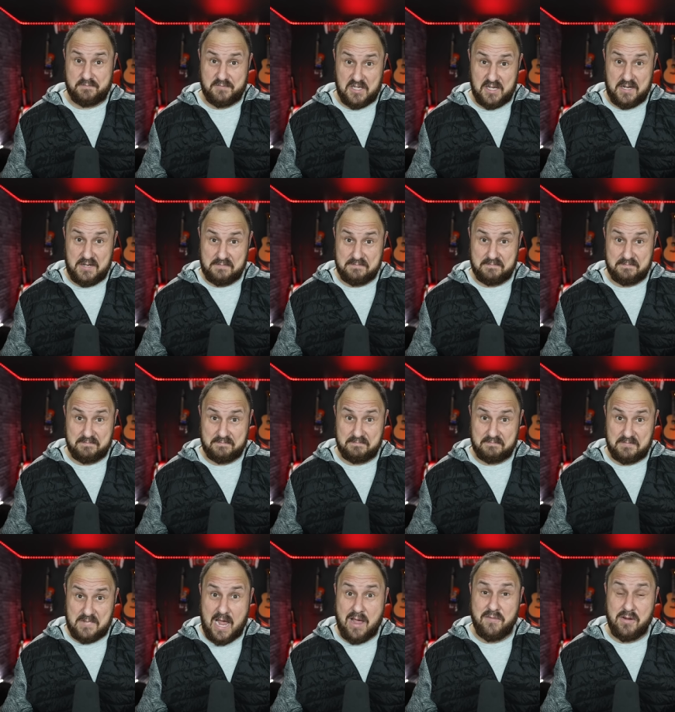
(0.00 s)
See?
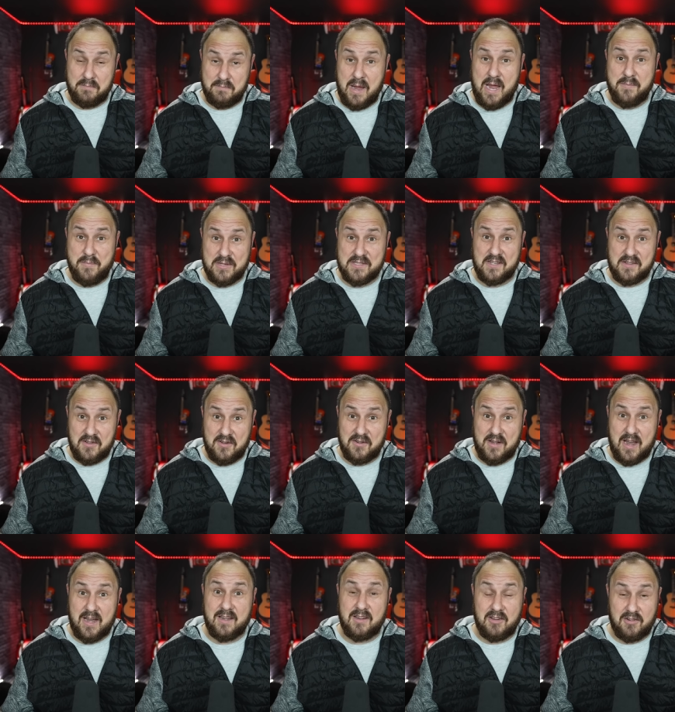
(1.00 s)
Having babies on the
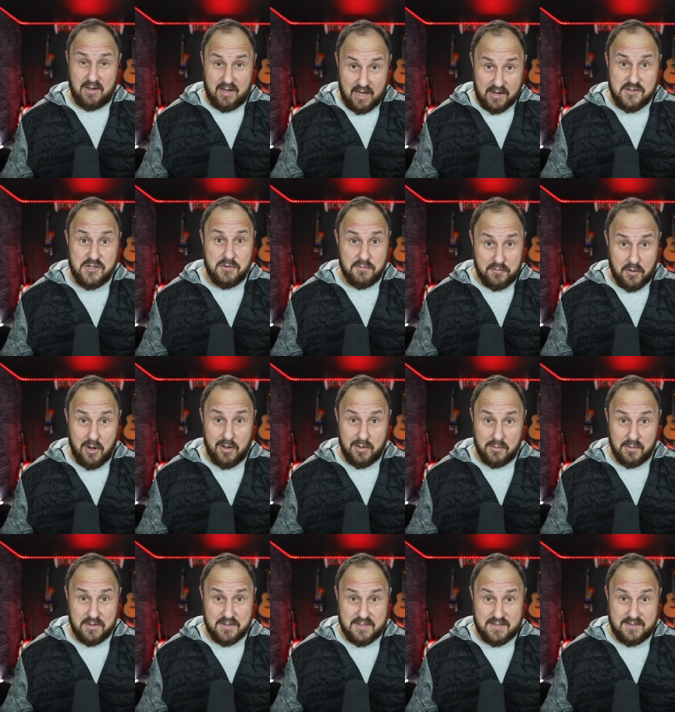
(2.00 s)
internet gets you
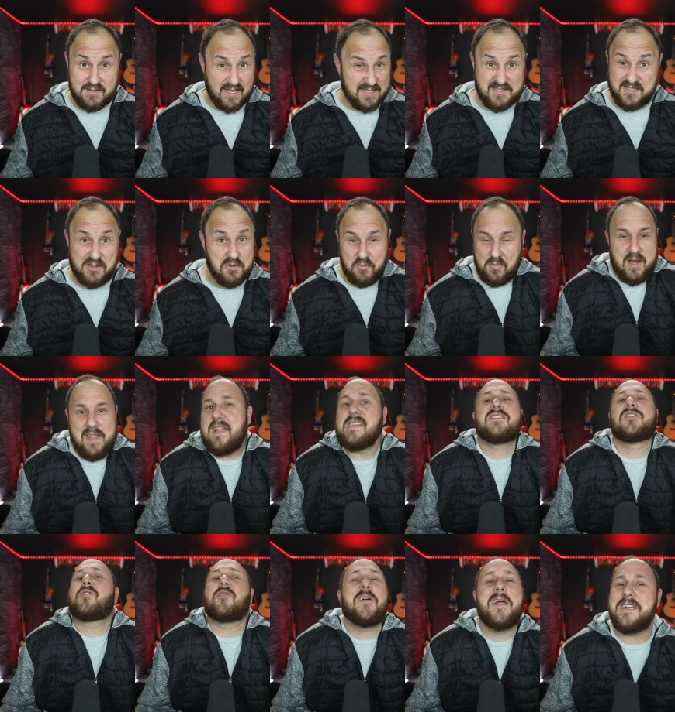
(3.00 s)
followers. That's cra
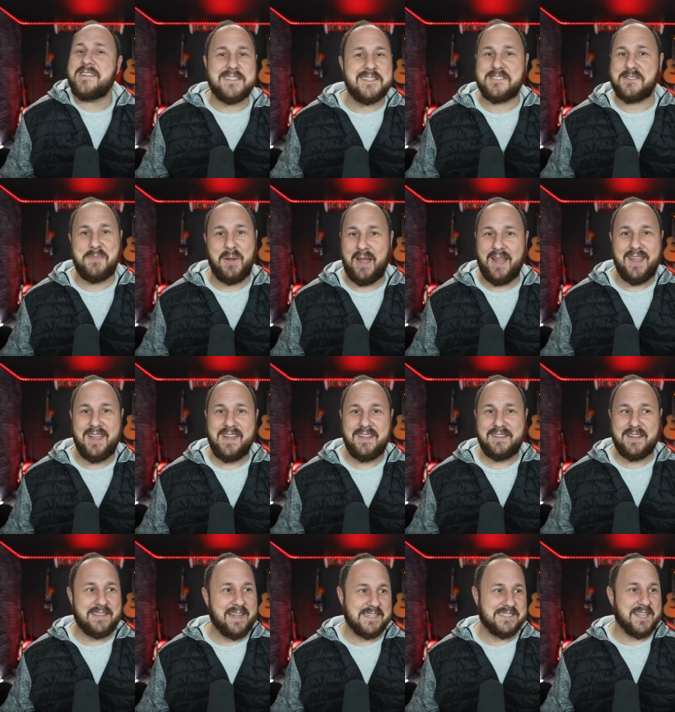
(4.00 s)
that's crazy to me
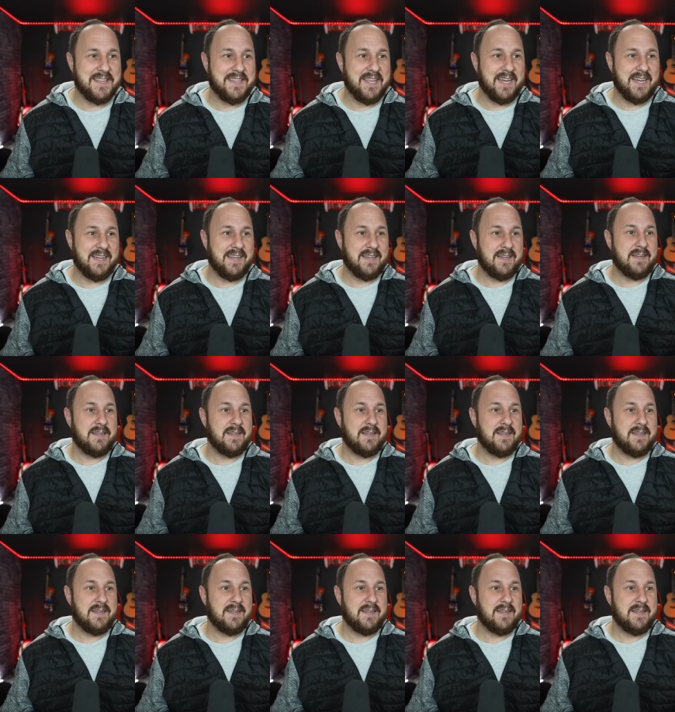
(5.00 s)
that that's a thing.